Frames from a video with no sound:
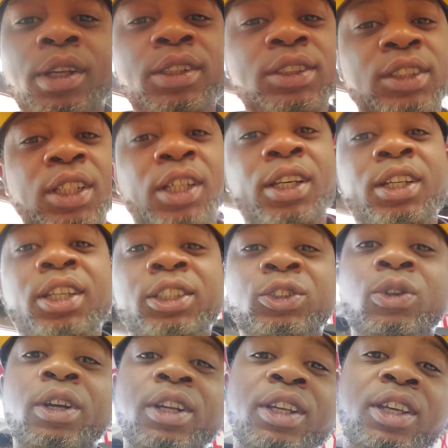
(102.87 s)
and his son. He's
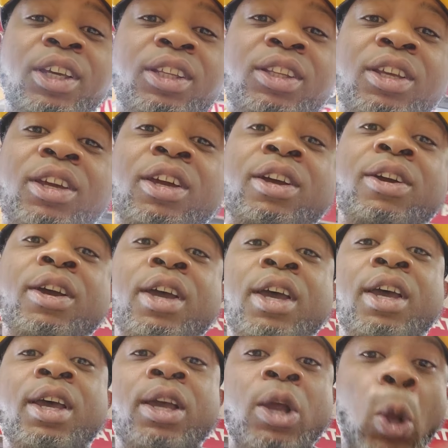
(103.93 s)
trying to get there.
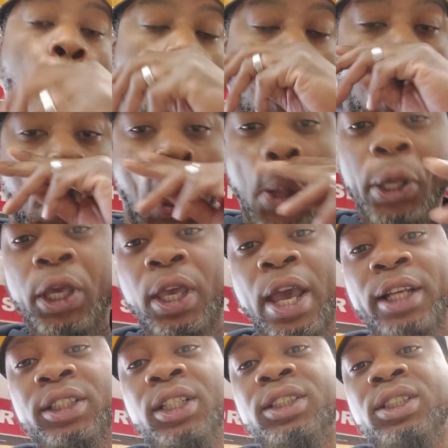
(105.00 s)
He
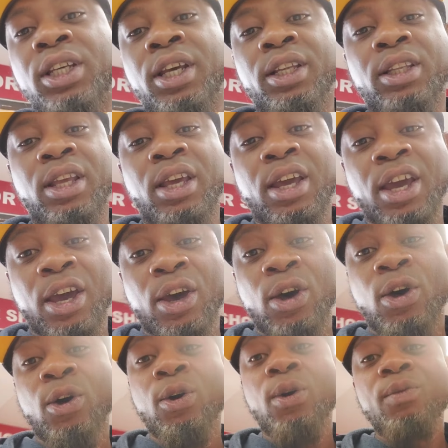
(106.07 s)
actually said that
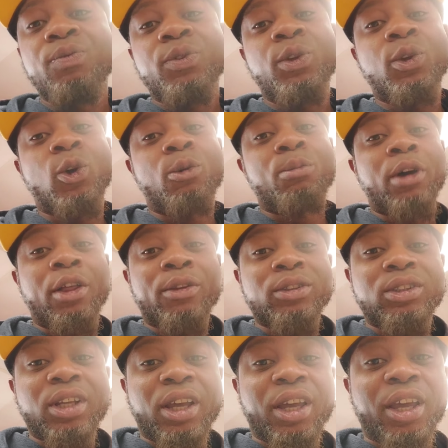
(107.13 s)
how, you know,
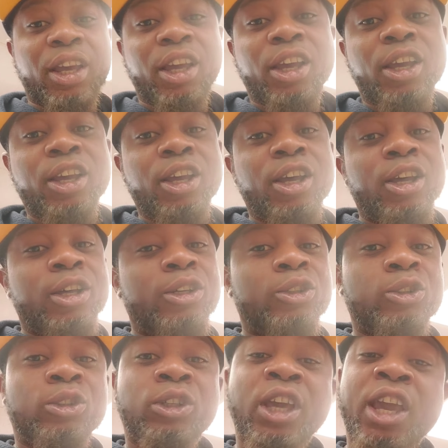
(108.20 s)
Mother's Day,
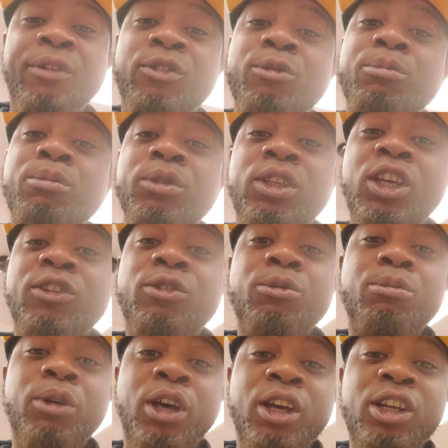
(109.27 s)
Give some
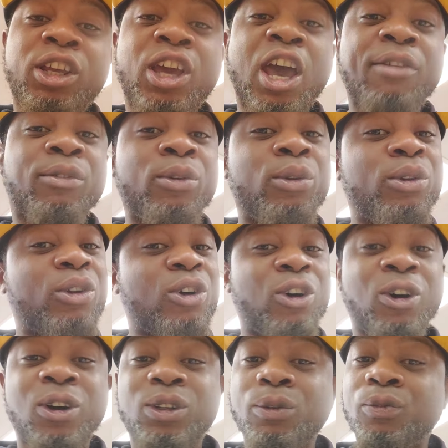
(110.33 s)
money after the
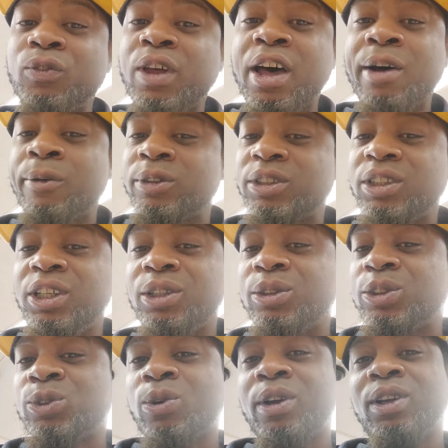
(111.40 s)
card, the flowers, and he
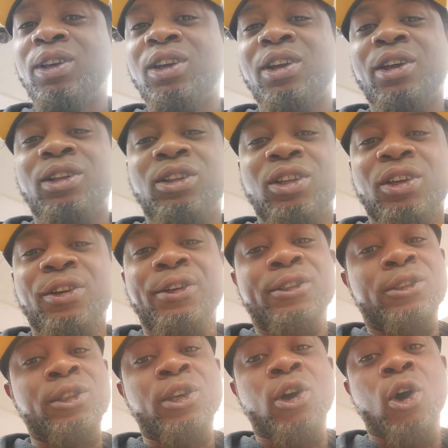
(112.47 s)
just trying to get out there.
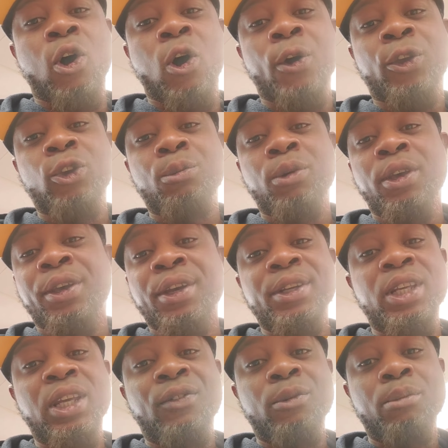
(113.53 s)
See, an argument
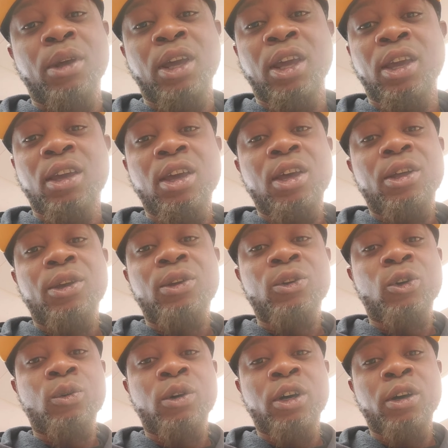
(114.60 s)
can even make, you
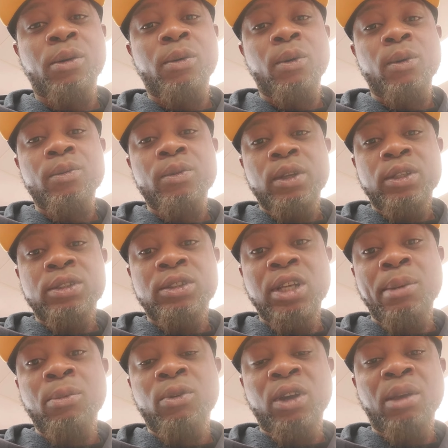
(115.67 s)
know what?
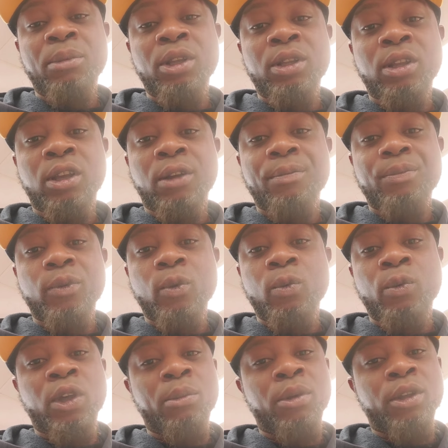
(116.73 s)
Some women, look,
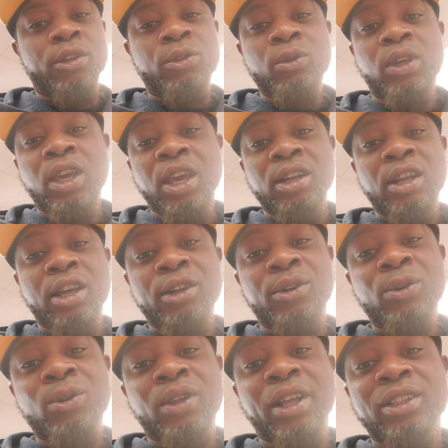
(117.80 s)
women, you cannot
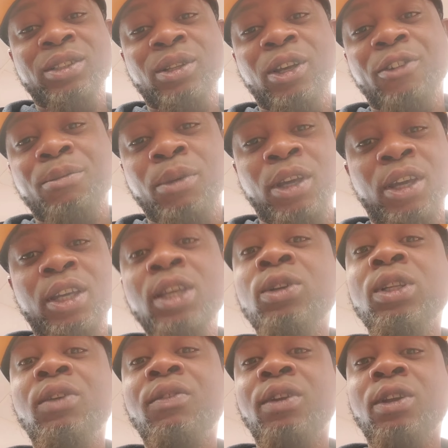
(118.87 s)
do that stuff, man. He
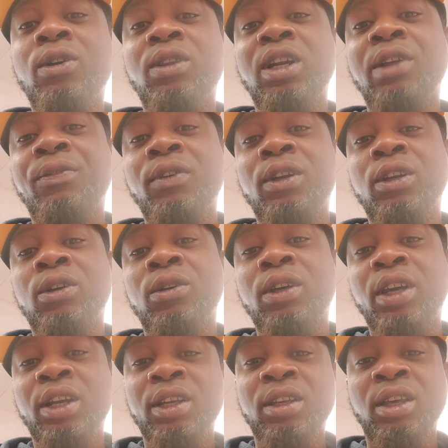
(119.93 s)
don't even know that I'm finna go
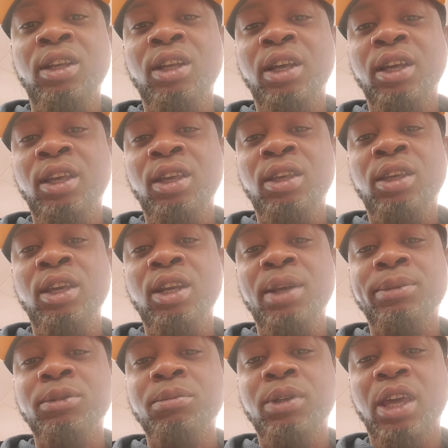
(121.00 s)
ahead and get
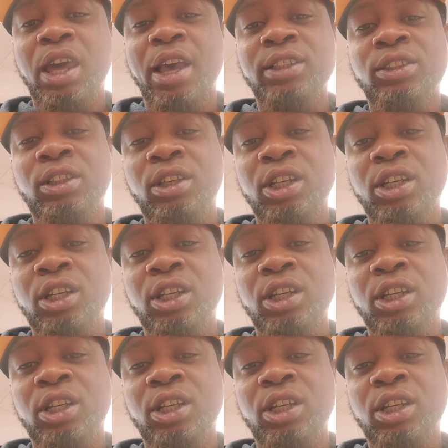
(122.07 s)
him some gas to